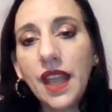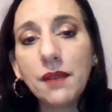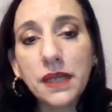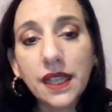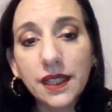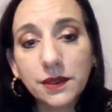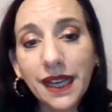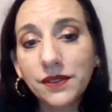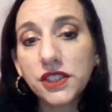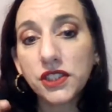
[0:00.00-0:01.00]
And because we
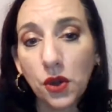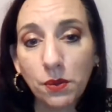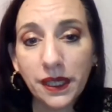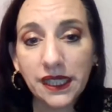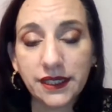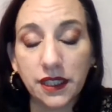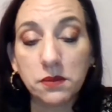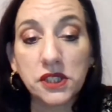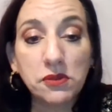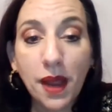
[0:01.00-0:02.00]
have so many
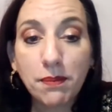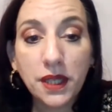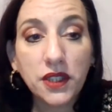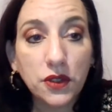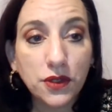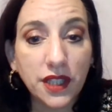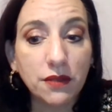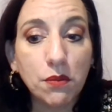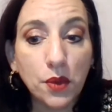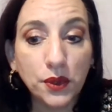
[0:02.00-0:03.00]
serums, you might be
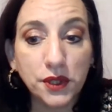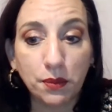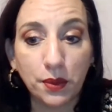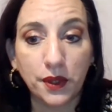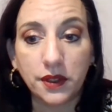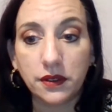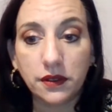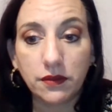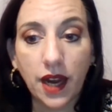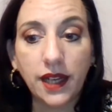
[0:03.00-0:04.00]
using multiple
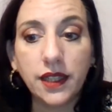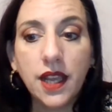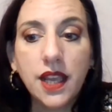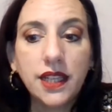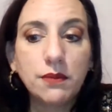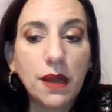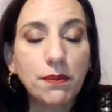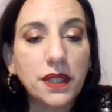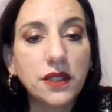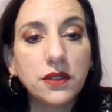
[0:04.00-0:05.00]
right? You
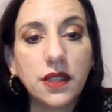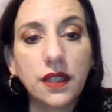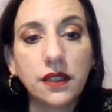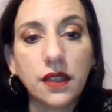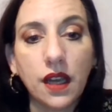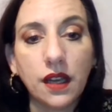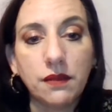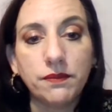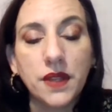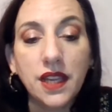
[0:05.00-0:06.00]
might be using,
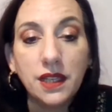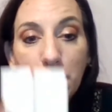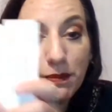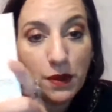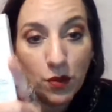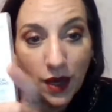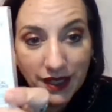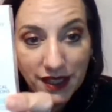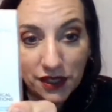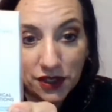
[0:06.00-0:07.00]
um, you might be
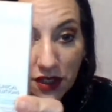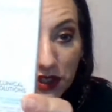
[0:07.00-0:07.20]
wanting to use